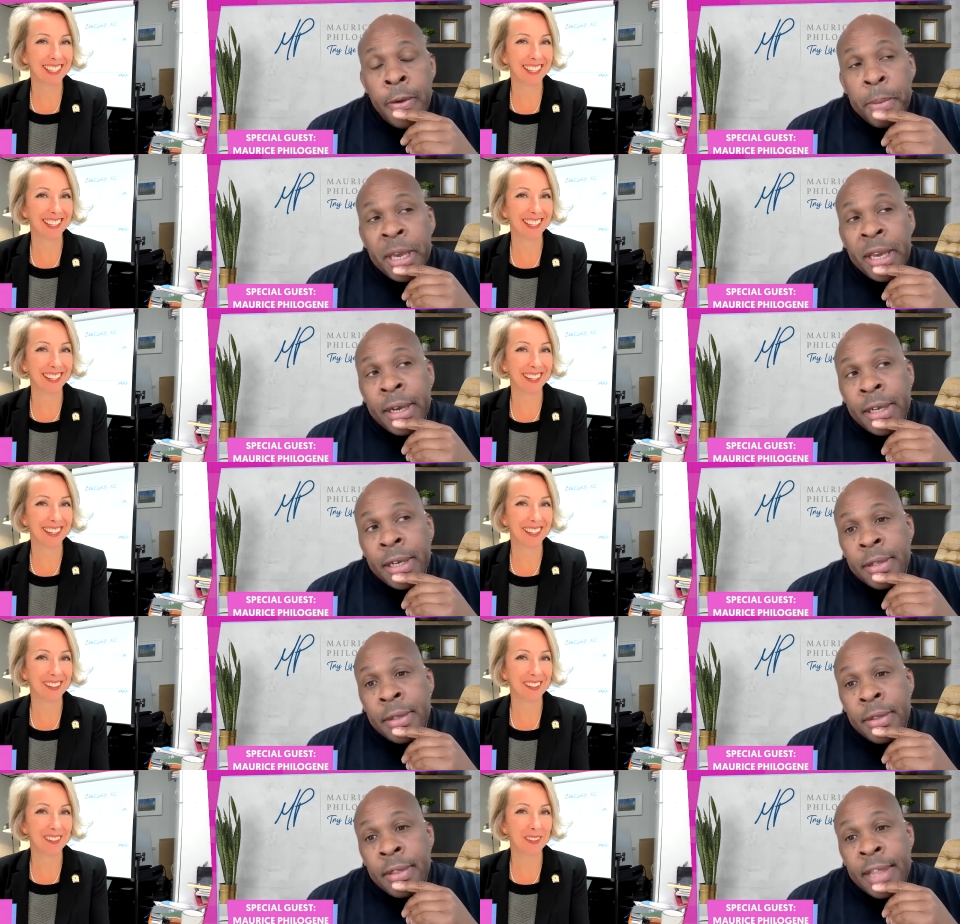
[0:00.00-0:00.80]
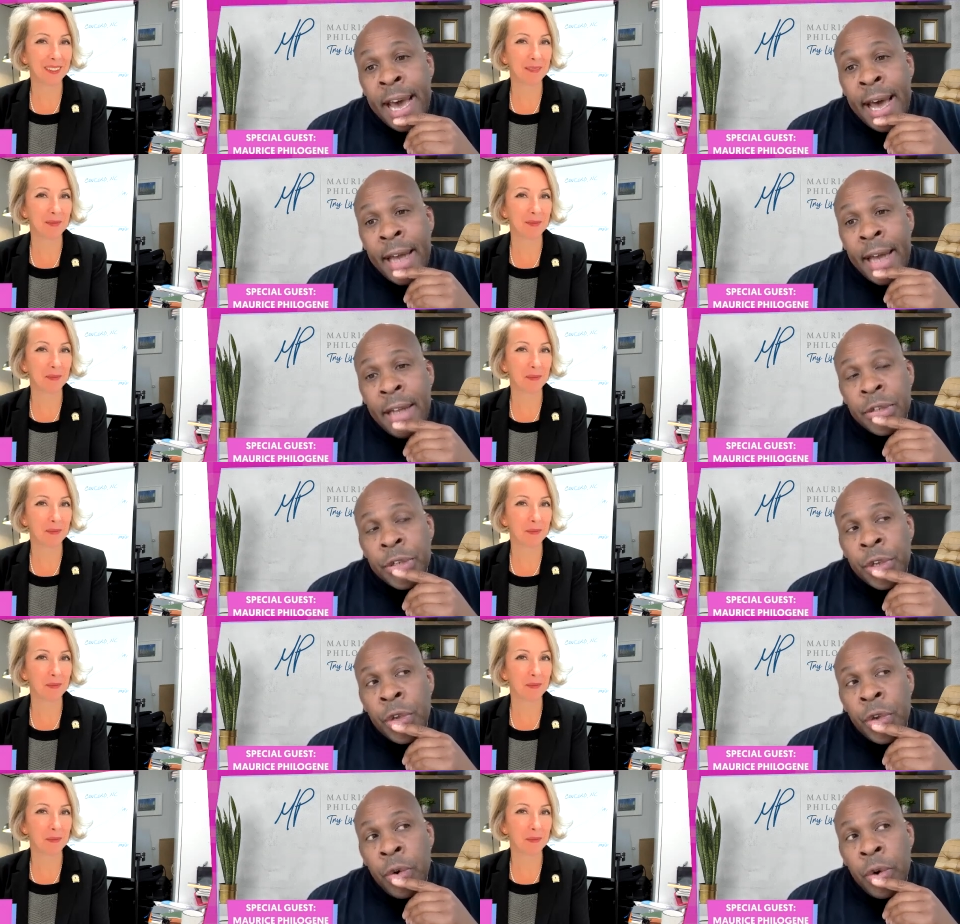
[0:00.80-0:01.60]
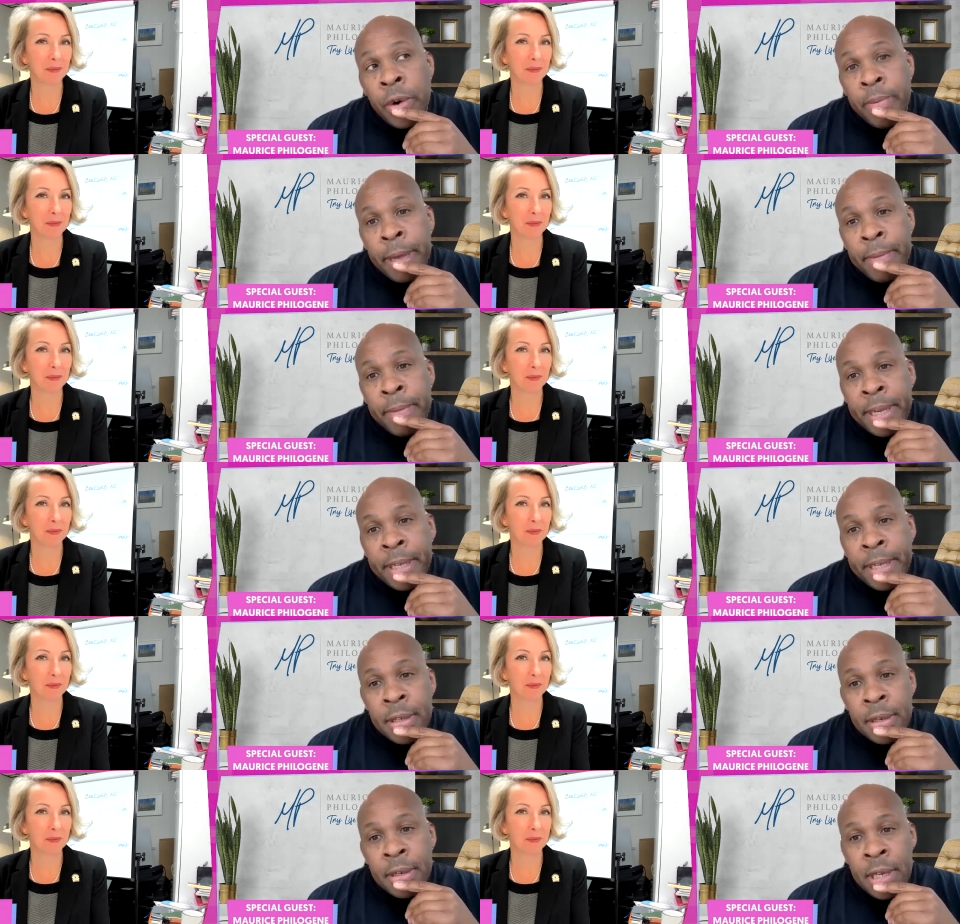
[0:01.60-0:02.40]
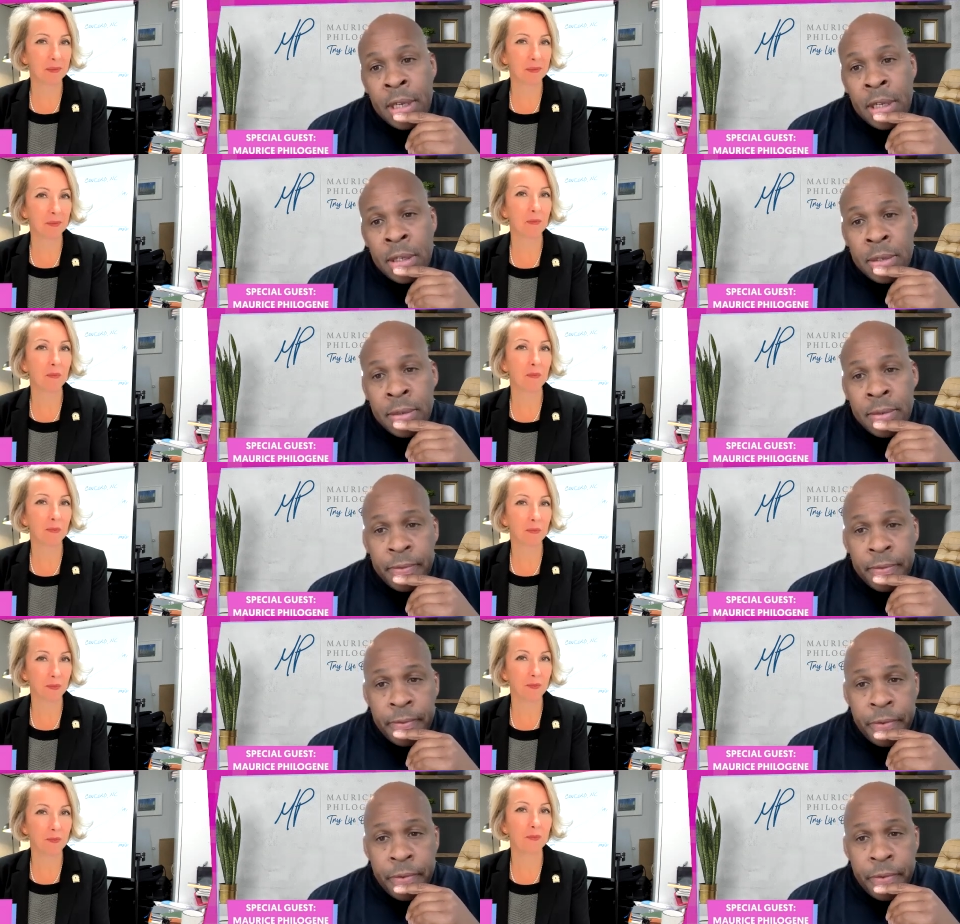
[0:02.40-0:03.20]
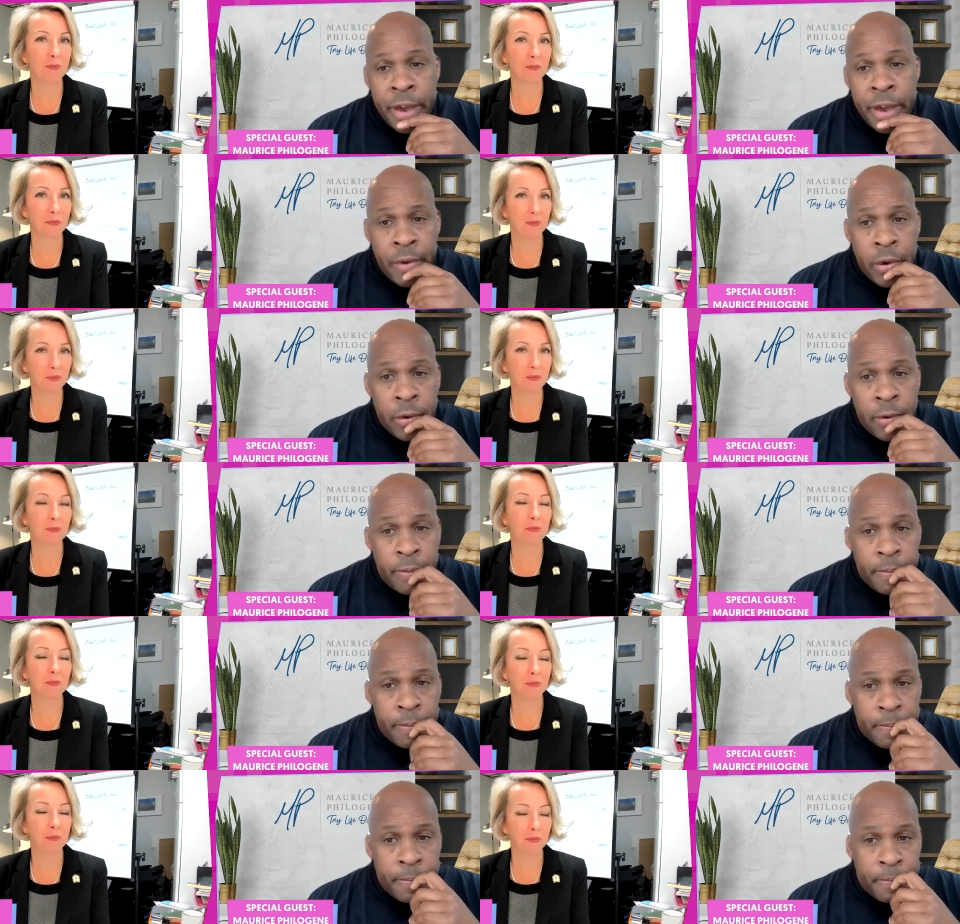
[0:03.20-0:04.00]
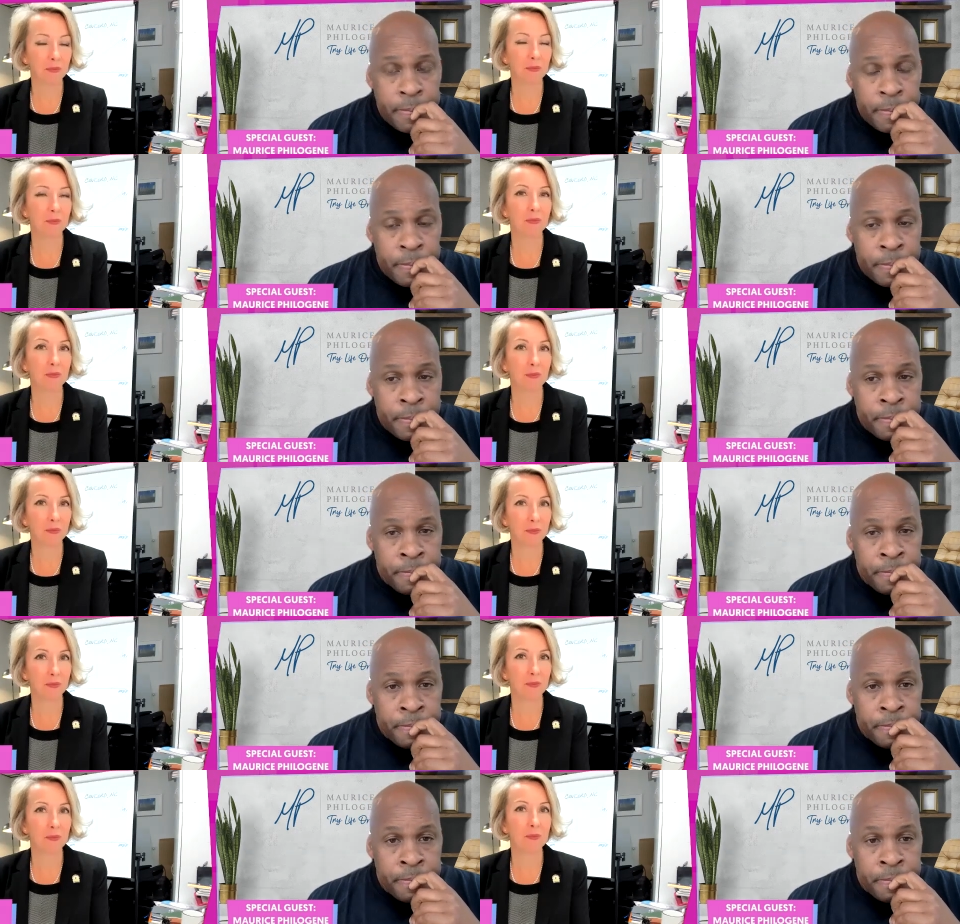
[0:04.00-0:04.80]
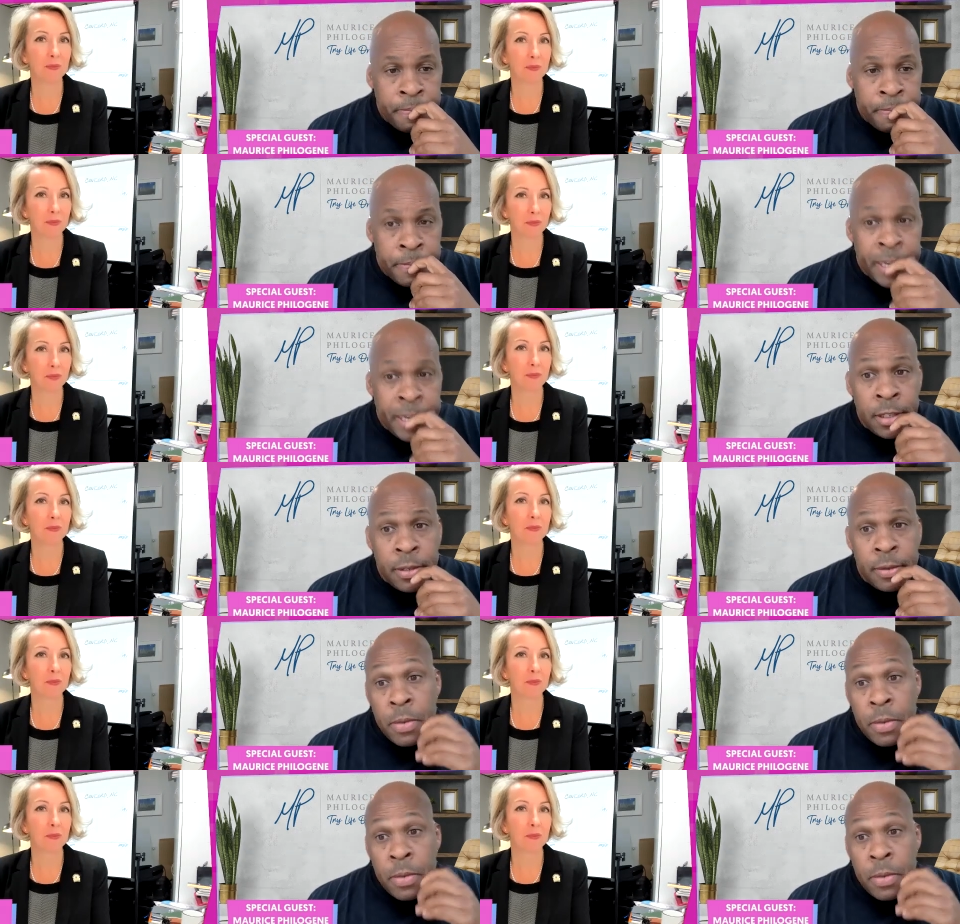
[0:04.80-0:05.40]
Speaker 1: Because that secured my basic needs forever. That's